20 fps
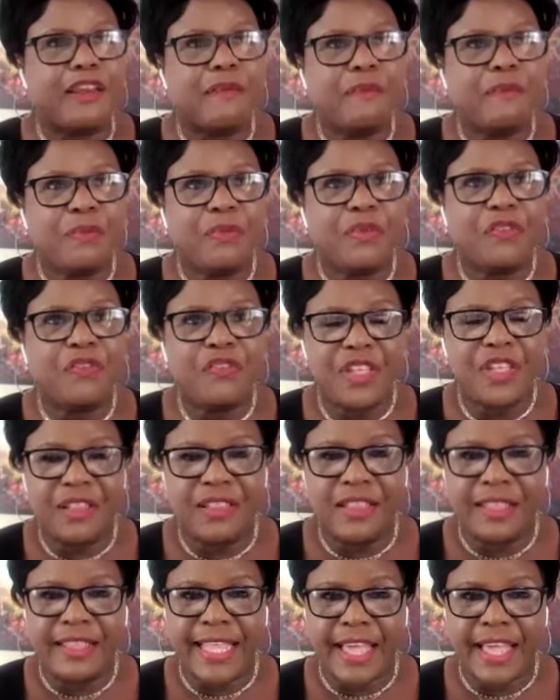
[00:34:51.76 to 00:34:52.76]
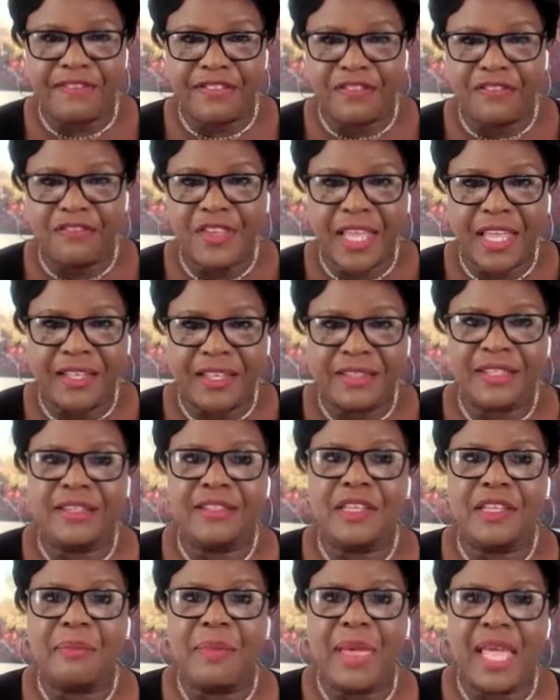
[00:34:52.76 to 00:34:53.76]
lot of people feel that they have to fake it
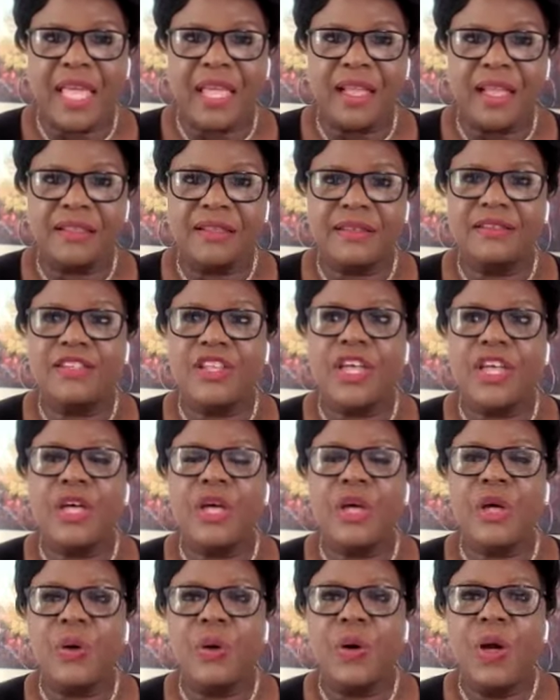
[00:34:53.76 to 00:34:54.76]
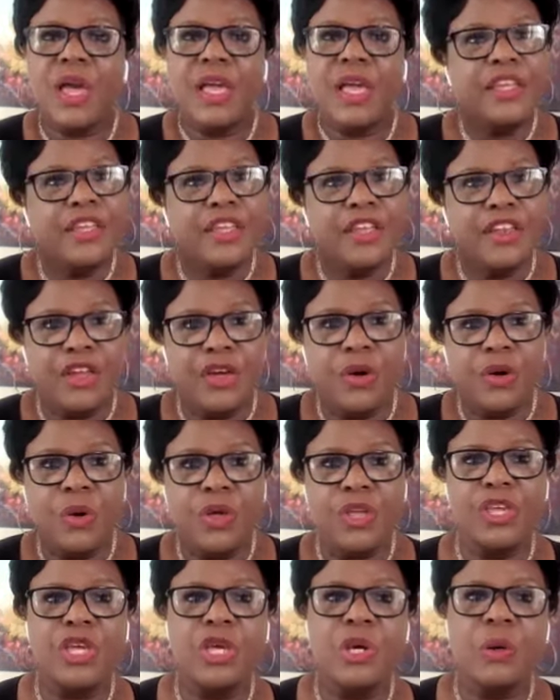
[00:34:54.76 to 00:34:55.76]
till they make it. So you know,
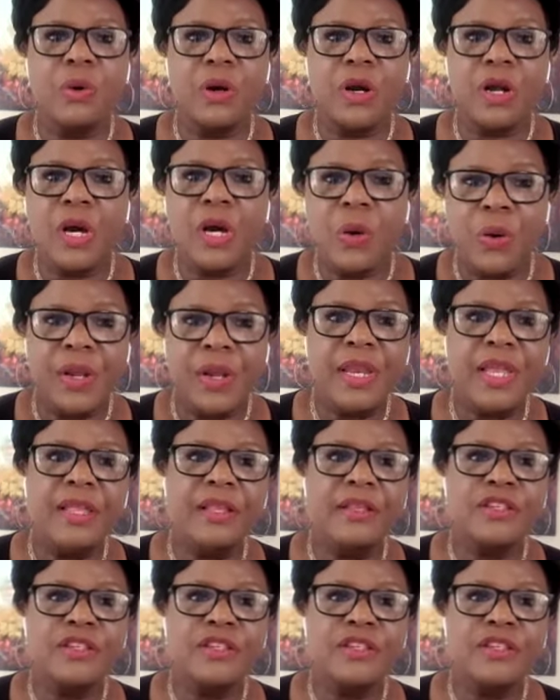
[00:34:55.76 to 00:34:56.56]
you were going